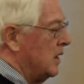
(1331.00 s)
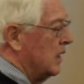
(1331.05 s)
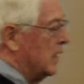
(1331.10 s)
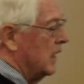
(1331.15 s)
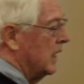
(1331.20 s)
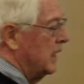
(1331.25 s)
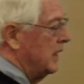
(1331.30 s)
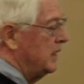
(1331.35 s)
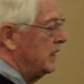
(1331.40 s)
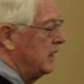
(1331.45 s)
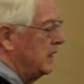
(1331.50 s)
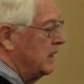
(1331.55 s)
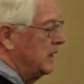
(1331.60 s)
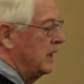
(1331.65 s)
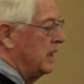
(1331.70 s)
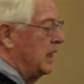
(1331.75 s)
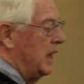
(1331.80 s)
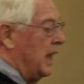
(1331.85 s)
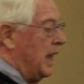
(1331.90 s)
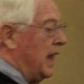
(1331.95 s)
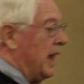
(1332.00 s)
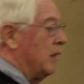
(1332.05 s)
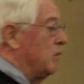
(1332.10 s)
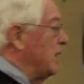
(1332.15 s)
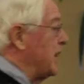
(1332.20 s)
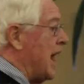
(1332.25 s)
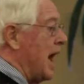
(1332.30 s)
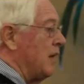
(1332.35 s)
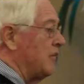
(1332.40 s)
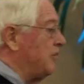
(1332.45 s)
All right? And
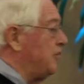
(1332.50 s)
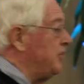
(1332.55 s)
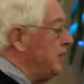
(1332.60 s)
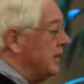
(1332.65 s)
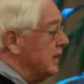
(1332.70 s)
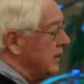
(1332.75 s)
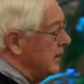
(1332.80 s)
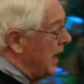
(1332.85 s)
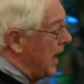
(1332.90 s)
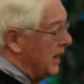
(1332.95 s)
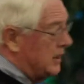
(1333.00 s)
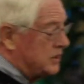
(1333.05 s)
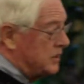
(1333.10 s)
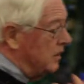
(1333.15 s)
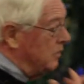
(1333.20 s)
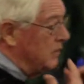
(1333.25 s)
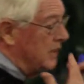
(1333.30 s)
without fear and actually